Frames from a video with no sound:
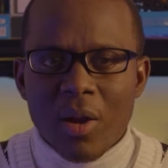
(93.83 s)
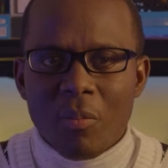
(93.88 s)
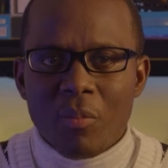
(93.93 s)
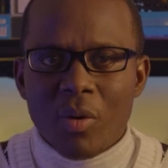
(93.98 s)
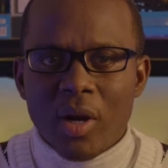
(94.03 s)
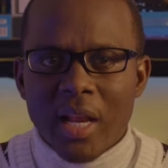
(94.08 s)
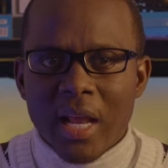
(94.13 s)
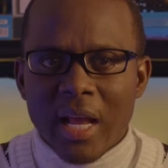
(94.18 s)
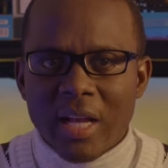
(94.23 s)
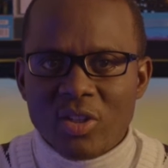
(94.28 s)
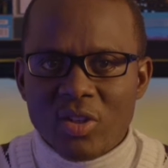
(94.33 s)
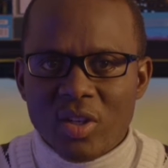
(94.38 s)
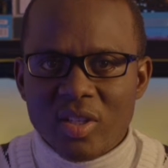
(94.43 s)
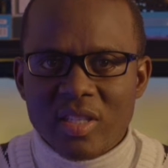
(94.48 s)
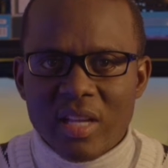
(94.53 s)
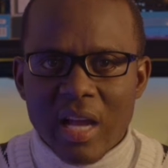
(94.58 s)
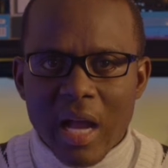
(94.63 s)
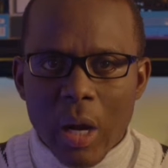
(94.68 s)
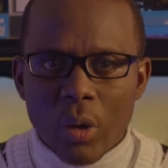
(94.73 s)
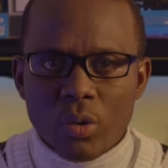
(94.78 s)
but they are
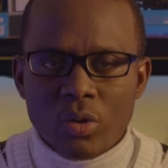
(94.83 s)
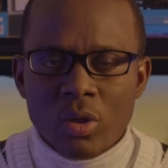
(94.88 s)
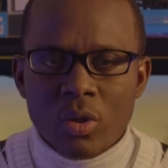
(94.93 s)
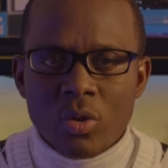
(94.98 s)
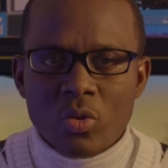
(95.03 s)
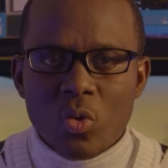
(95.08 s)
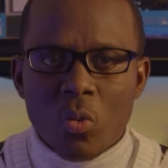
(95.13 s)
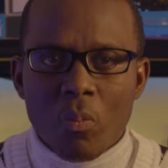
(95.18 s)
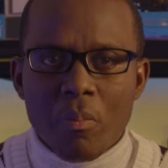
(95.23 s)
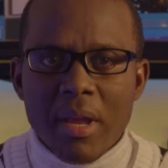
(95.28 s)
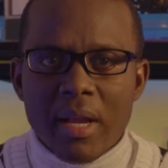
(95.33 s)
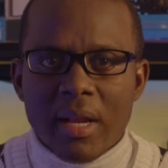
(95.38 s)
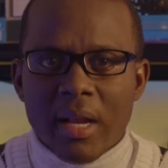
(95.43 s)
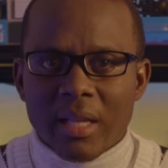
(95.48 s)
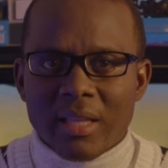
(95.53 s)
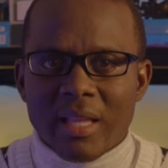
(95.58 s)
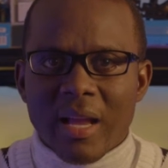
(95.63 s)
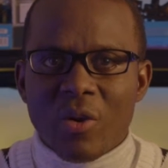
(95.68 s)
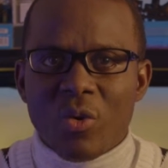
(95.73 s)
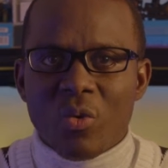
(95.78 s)
just out to make
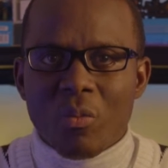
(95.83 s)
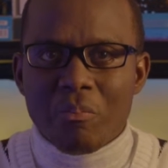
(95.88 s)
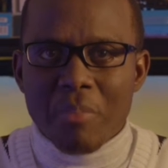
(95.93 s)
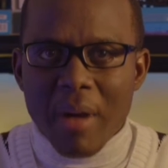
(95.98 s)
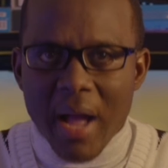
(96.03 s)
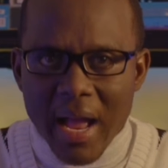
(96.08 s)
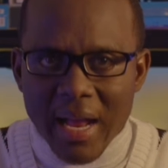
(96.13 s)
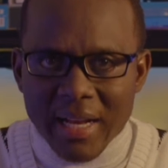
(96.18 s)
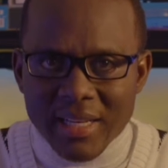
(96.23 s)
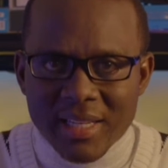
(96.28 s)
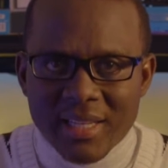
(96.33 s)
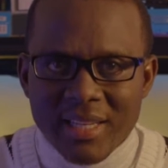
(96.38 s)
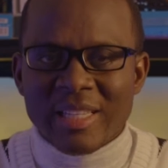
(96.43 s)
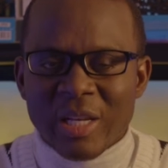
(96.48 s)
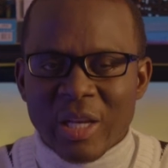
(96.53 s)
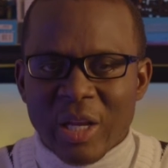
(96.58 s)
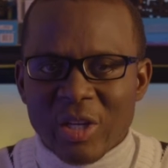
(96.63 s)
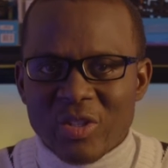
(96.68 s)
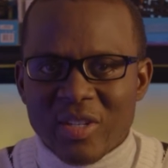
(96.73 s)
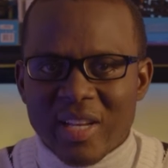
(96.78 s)
Qatar look bad in
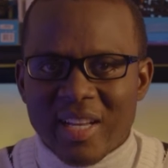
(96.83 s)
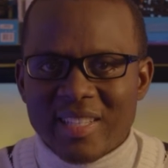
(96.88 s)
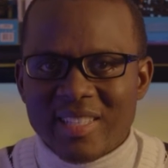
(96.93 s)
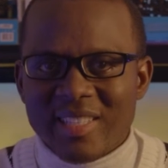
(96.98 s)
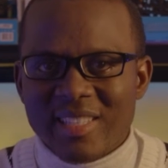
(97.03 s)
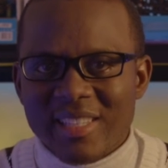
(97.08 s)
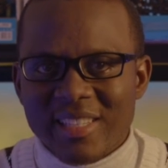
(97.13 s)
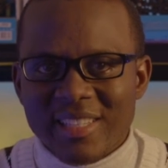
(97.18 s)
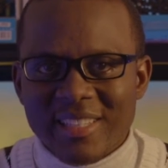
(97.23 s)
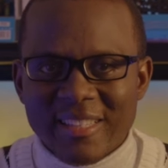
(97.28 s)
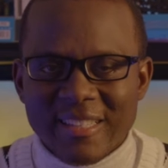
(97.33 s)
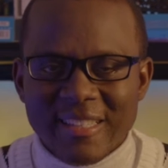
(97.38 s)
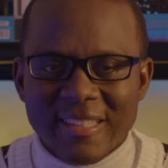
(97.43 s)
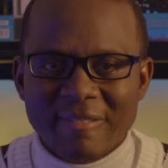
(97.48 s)
the national scene.